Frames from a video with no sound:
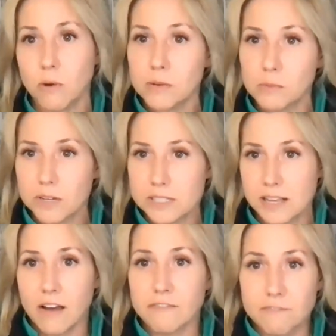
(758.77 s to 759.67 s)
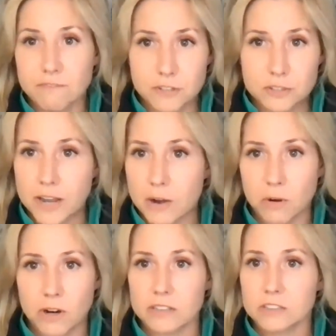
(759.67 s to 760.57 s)
One was a Food
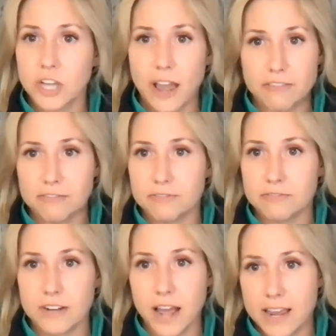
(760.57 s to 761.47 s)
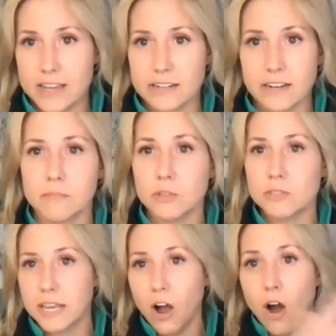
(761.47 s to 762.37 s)
Network chef night
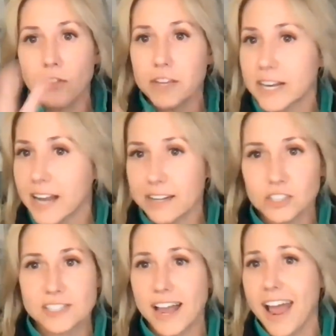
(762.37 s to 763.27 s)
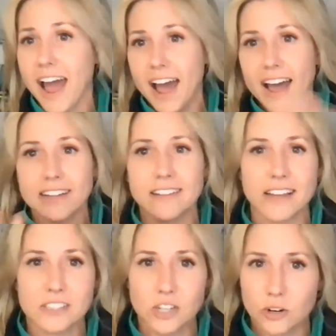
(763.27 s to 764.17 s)
using all the connections I had,
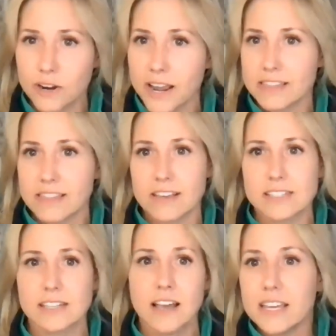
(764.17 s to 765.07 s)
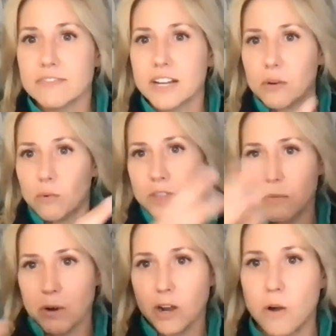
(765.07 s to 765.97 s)
like to create this evening where
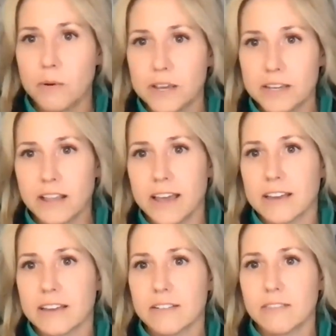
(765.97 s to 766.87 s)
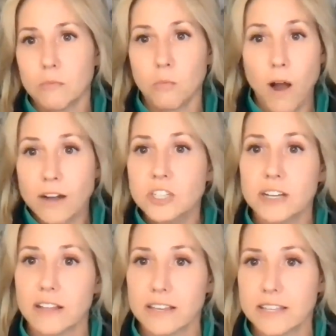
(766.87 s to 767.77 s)
they were going and like
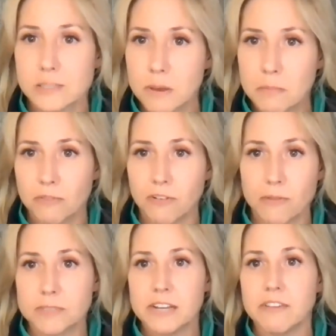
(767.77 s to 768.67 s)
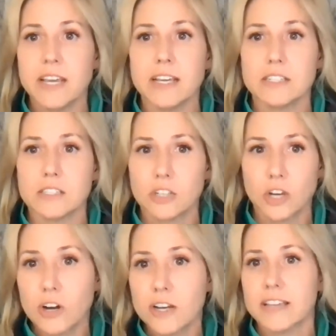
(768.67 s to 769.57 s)
watching like these people from TV
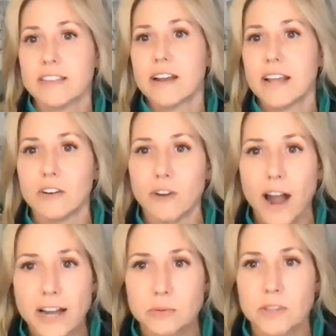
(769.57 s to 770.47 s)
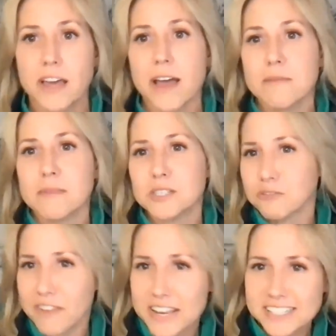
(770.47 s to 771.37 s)
cook and then interact with them and
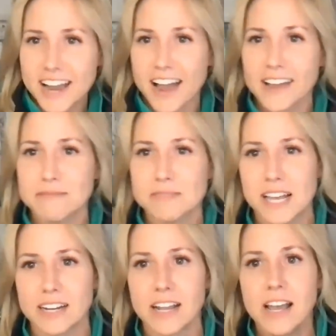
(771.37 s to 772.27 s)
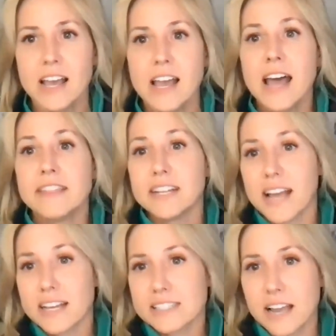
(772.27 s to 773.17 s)
do FaceTimes. And the
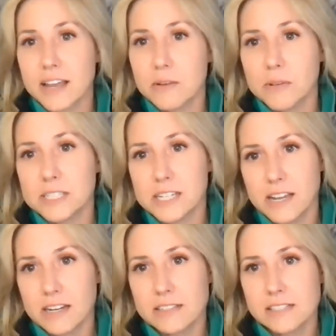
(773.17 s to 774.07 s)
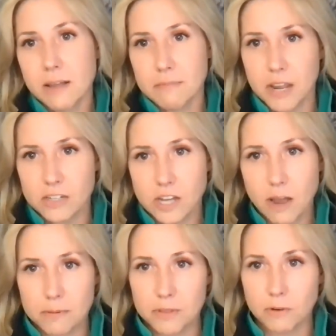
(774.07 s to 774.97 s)
next night we did something on
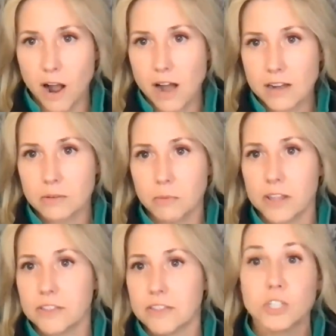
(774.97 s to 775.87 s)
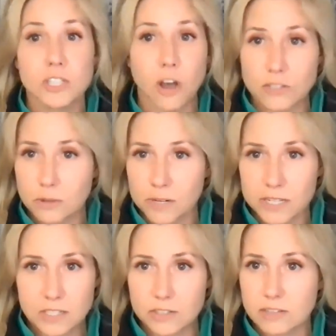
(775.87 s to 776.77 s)
top of the rock which is also an
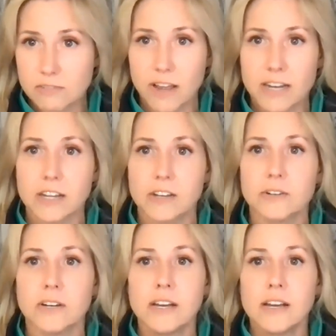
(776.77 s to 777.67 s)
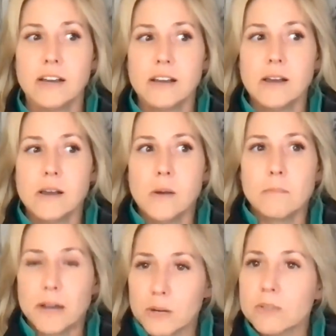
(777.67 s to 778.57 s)
exclusive venue,
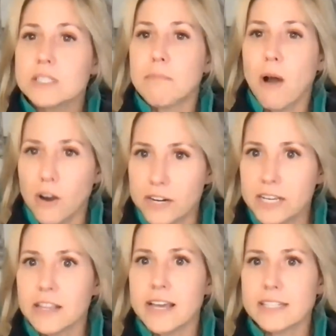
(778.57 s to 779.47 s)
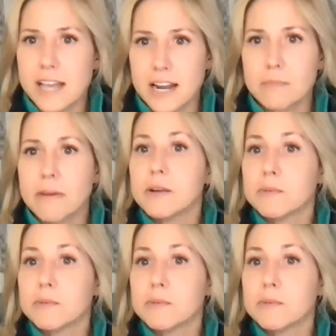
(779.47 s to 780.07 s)
but it was a party like setup and